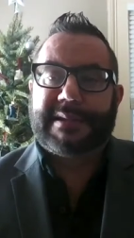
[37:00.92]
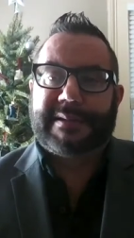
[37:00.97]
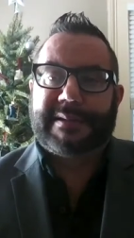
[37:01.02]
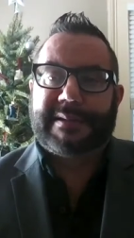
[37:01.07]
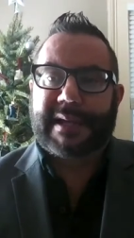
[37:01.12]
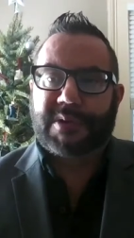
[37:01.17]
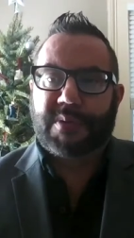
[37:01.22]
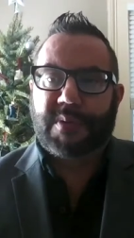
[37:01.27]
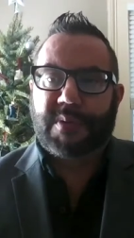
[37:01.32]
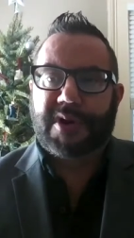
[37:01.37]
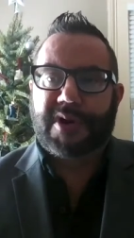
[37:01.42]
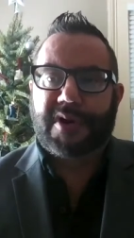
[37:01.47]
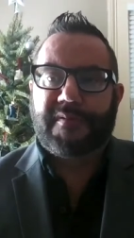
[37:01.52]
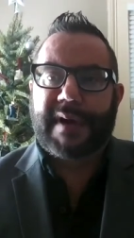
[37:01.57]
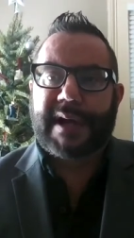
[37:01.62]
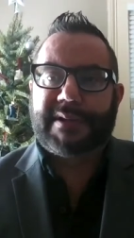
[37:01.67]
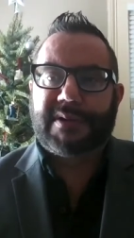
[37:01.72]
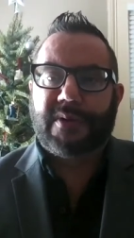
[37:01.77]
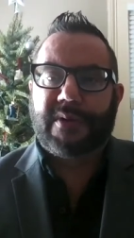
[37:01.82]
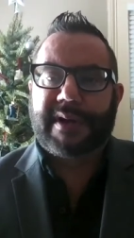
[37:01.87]
a sex worker
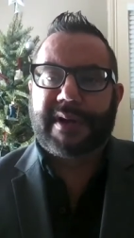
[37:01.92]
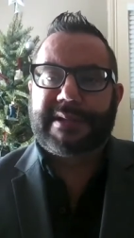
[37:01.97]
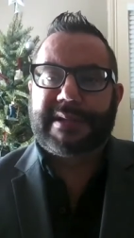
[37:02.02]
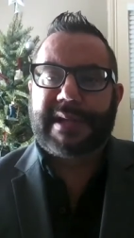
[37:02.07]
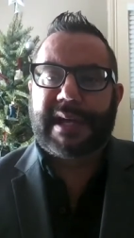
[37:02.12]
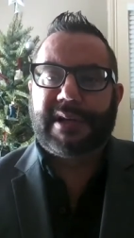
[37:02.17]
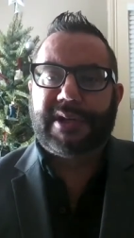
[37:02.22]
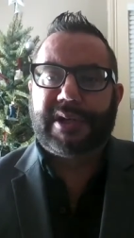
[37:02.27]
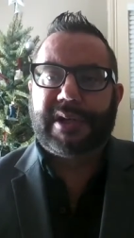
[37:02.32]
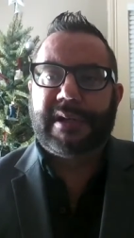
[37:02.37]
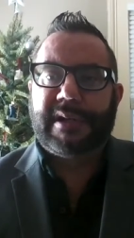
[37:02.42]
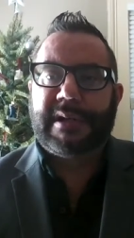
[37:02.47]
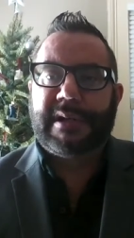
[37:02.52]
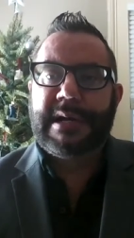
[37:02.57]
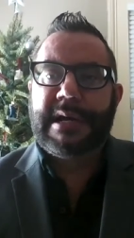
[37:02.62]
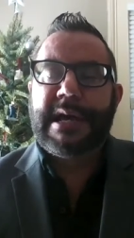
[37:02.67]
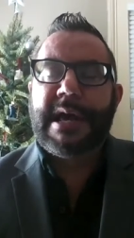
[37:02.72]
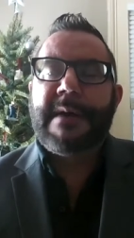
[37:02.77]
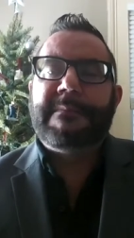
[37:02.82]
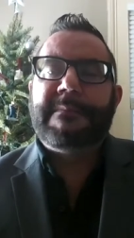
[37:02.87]
rights organization.
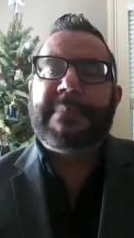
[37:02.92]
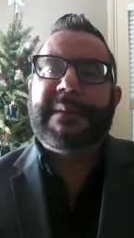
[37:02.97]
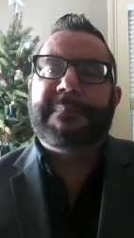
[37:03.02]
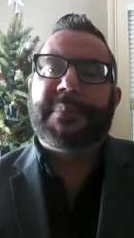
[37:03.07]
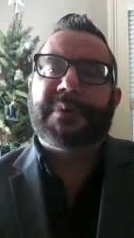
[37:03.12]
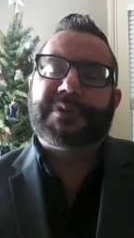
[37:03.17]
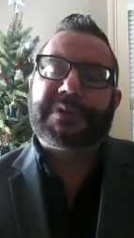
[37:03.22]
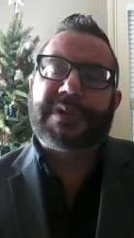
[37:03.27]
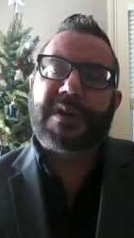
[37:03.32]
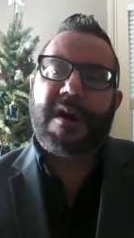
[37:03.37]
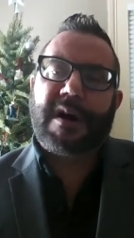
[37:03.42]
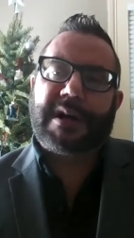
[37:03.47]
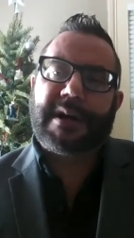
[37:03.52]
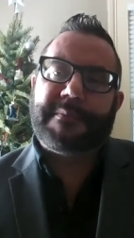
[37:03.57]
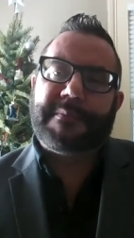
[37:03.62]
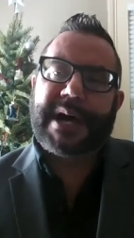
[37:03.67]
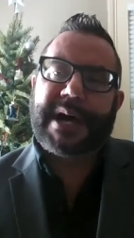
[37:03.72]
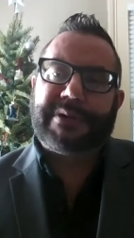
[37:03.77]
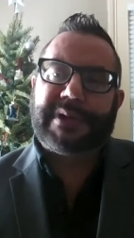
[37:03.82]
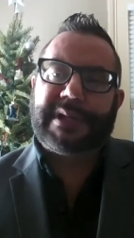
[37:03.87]
People talk
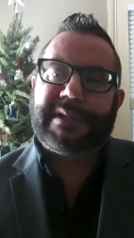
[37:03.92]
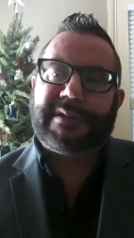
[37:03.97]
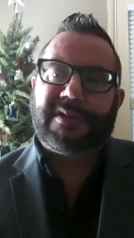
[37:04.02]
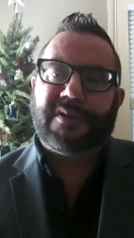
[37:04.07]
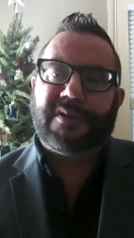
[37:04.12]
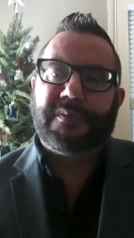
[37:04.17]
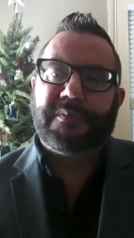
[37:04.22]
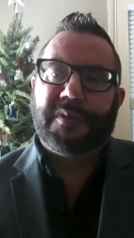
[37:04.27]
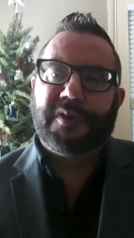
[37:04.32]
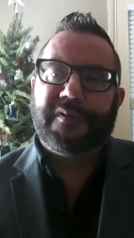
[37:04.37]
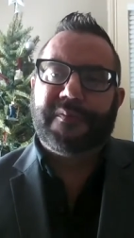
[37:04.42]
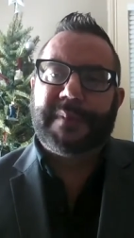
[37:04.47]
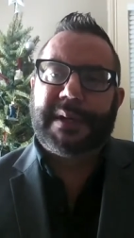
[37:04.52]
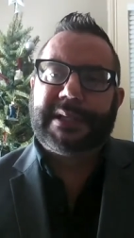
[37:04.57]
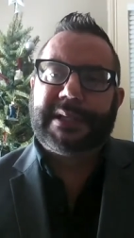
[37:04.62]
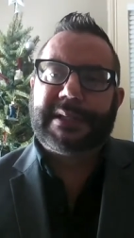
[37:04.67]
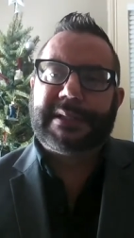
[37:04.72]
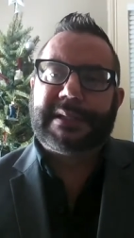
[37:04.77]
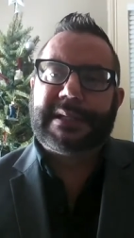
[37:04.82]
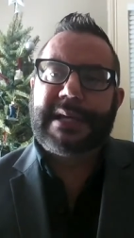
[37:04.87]
about these two
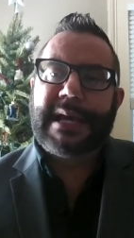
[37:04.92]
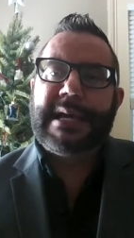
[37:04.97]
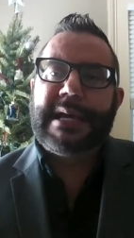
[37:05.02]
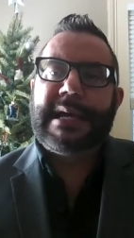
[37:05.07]
movements